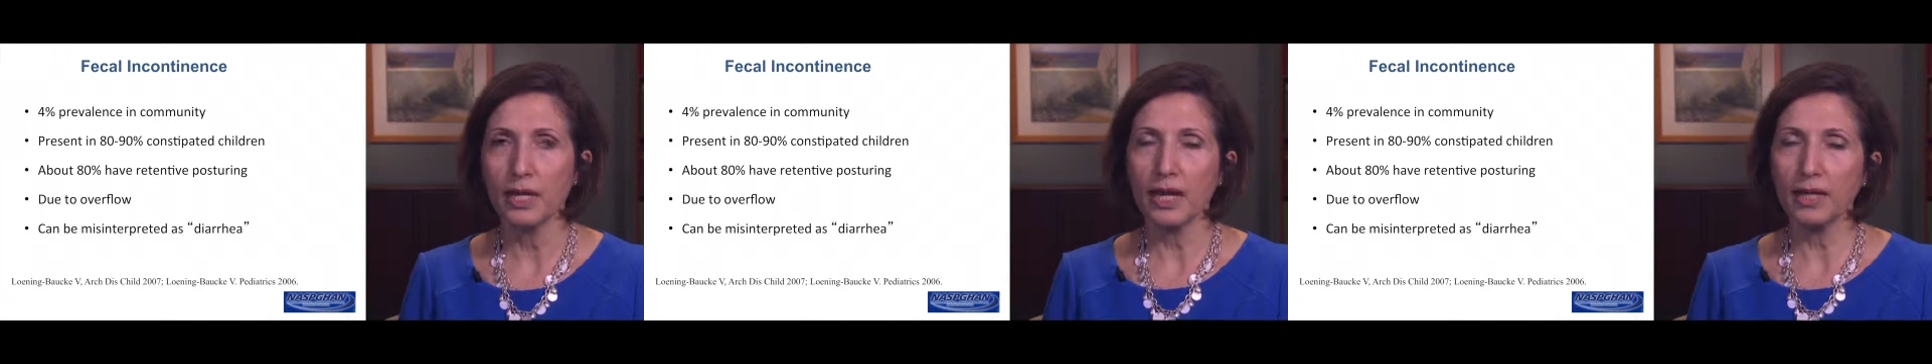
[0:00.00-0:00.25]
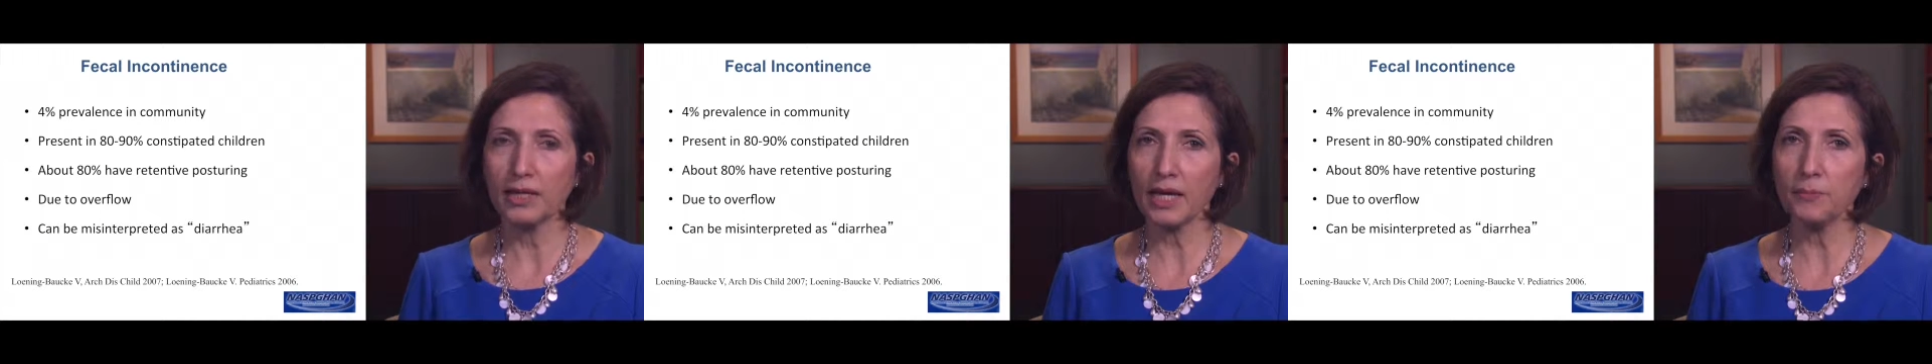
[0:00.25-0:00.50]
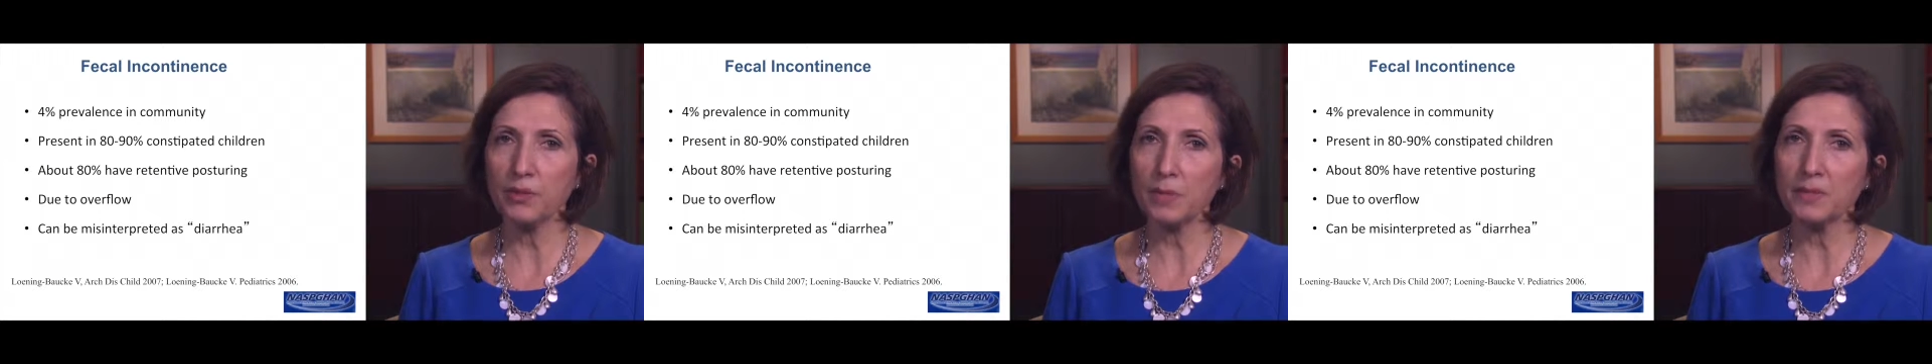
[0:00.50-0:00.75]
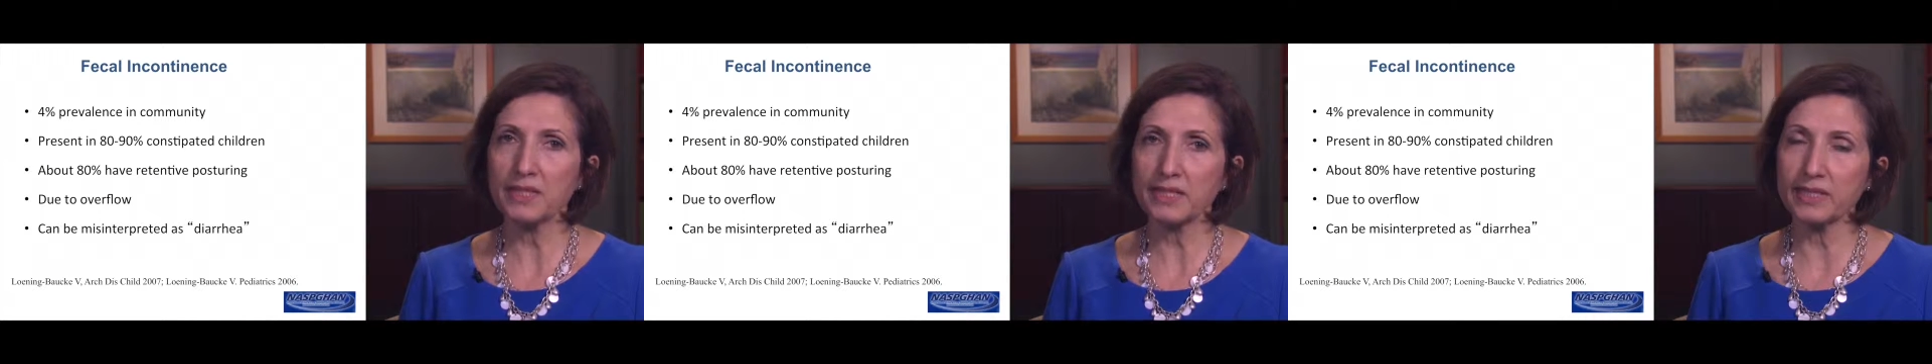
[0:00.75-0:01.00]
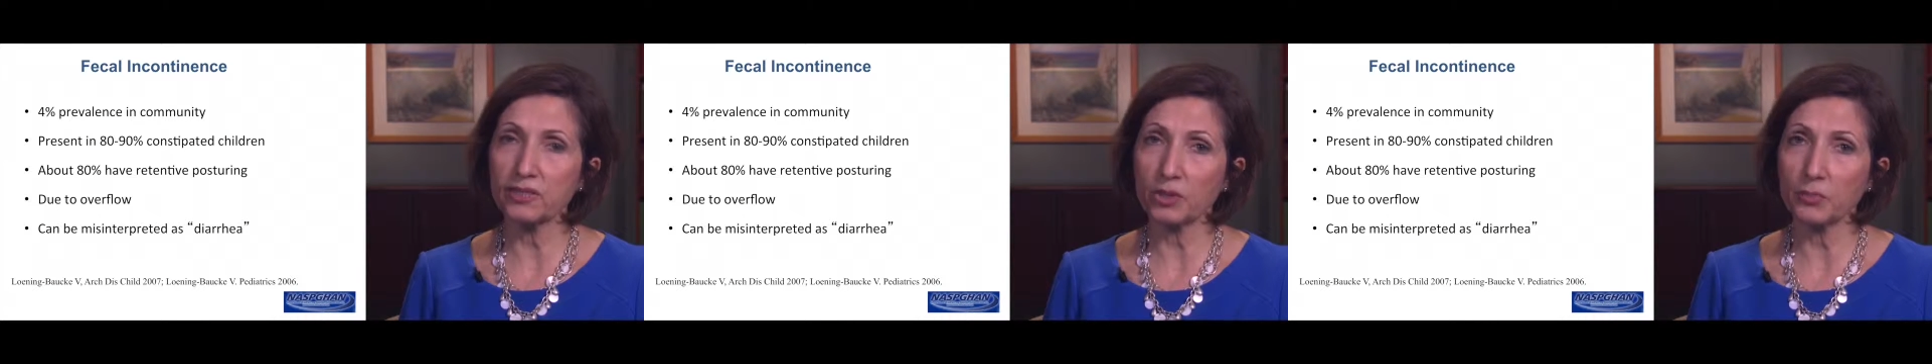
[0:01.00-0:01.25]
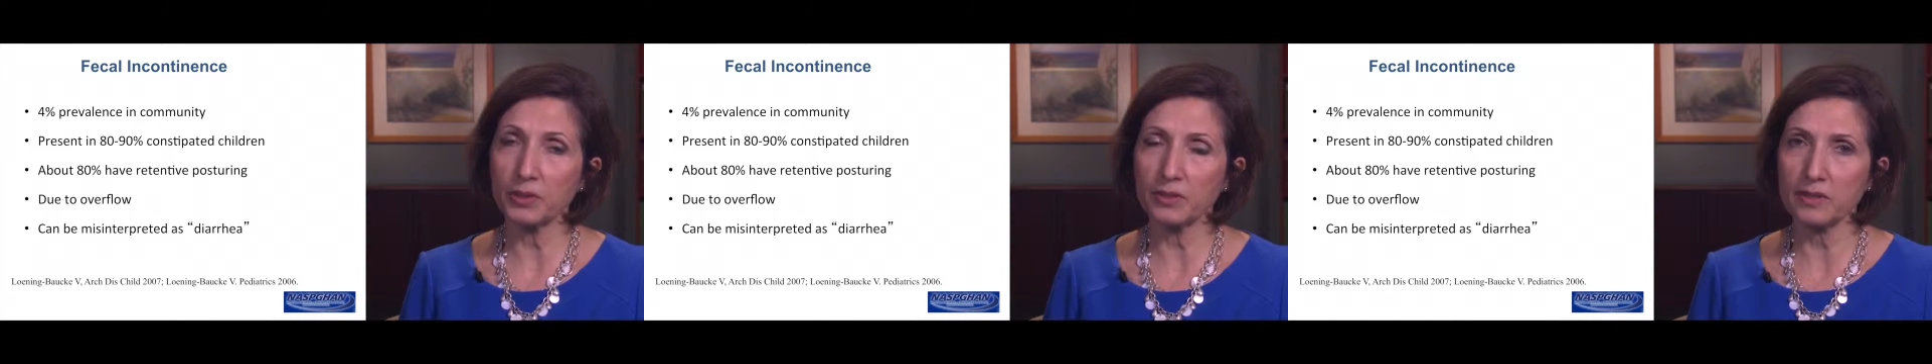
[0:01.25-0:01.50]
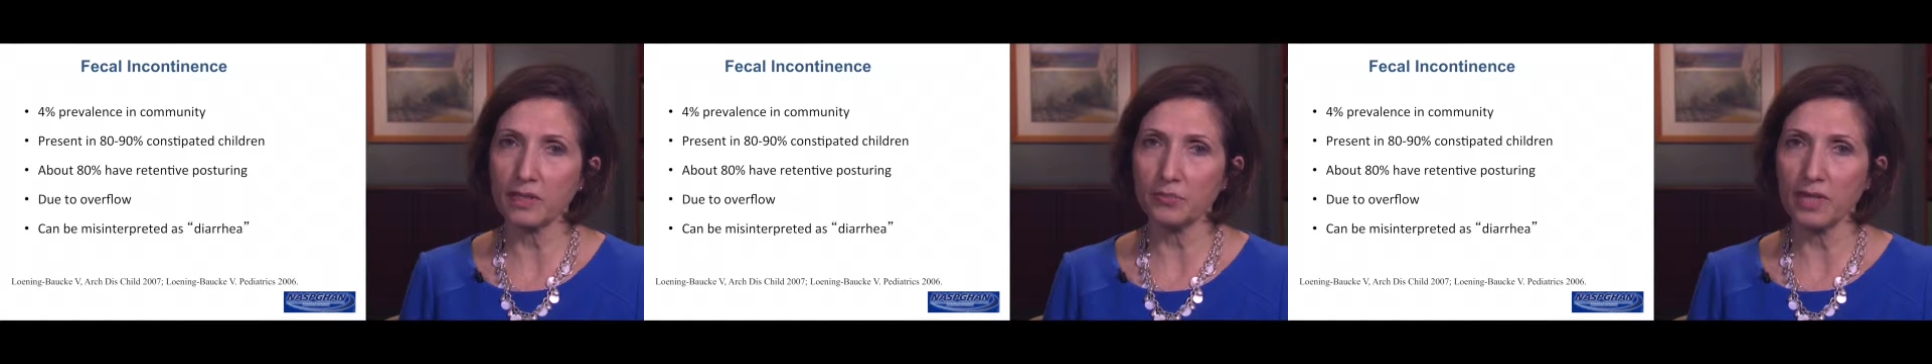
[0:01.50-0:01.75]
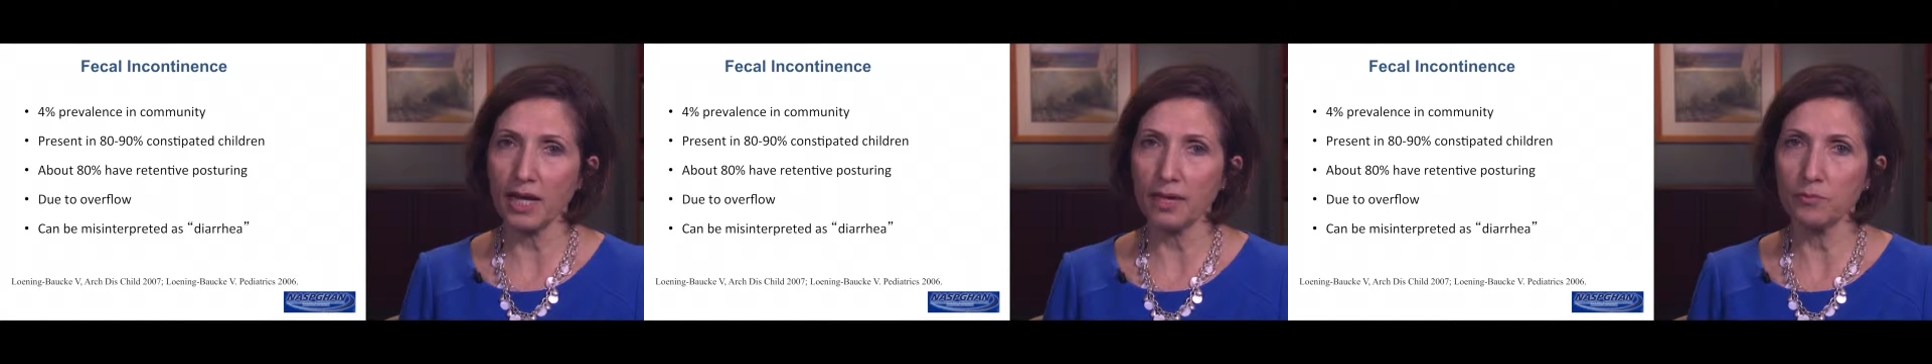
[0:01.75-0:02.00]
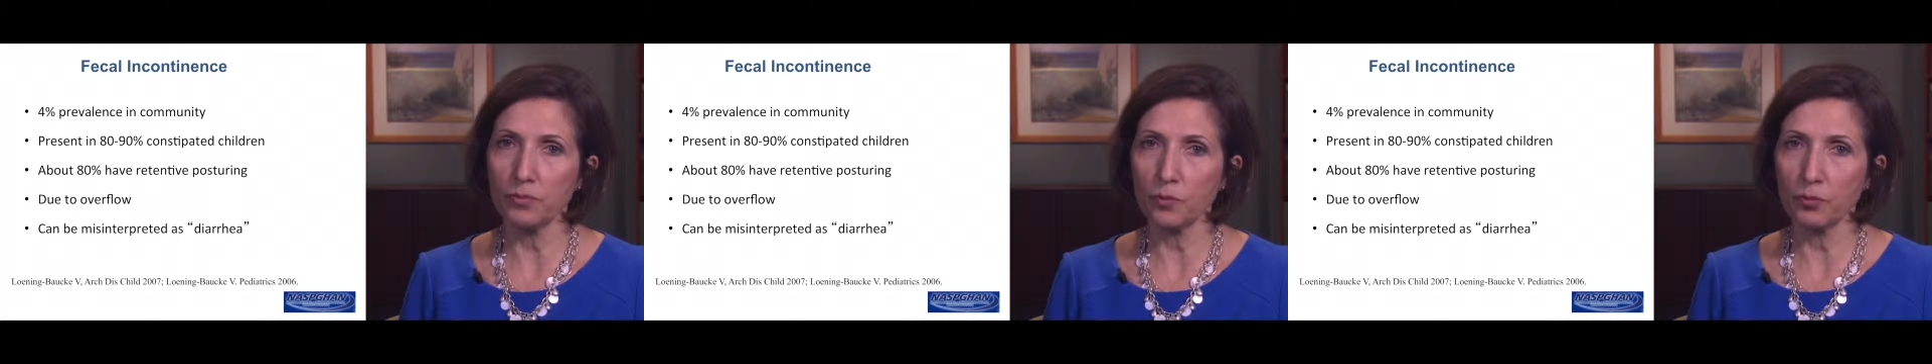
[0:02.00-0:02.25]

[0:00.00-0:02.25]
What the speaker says: and can be misinterpreted sometimes